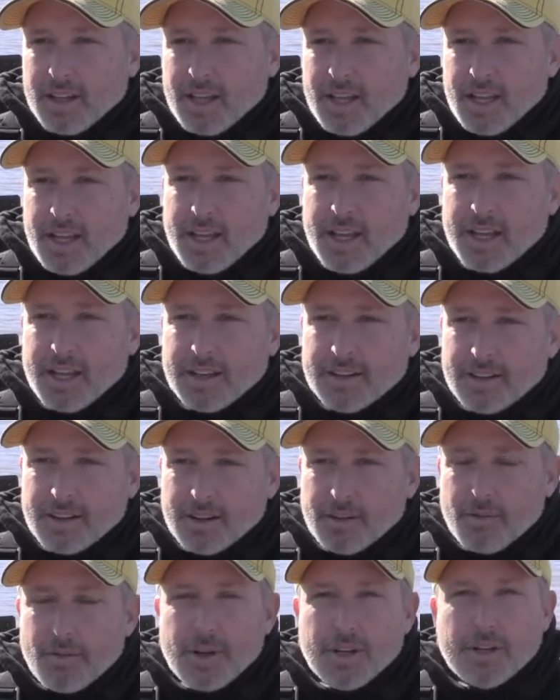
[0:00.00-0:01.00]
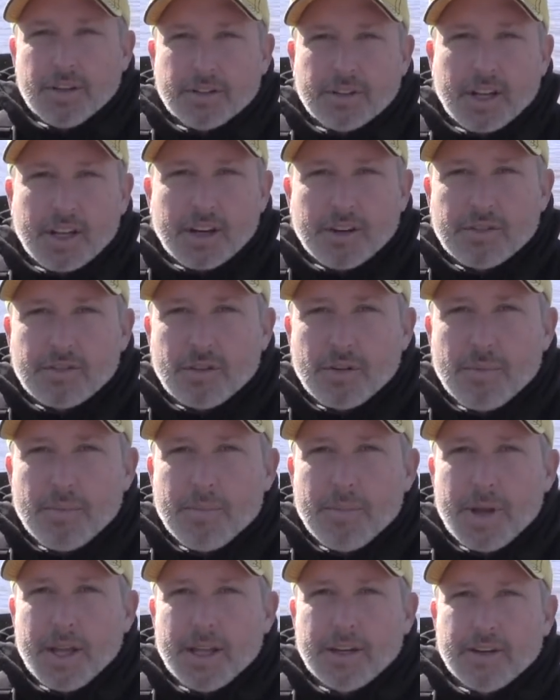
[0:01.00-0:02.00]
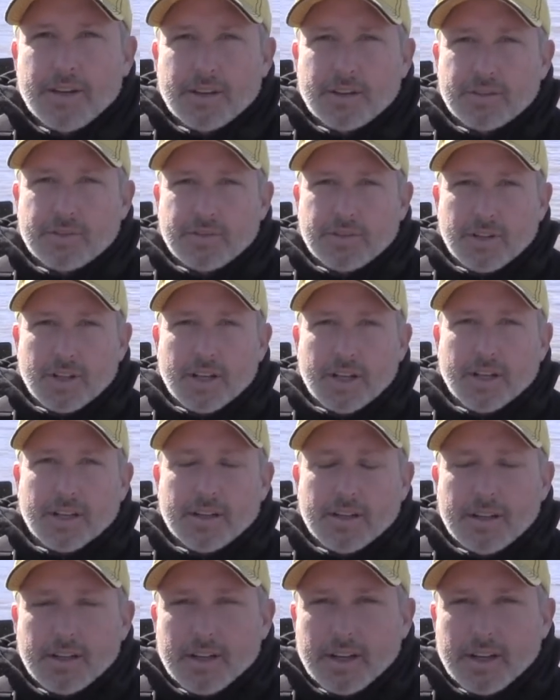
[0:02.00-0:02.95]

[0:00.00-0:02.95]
and uh, we just had a tremendous flood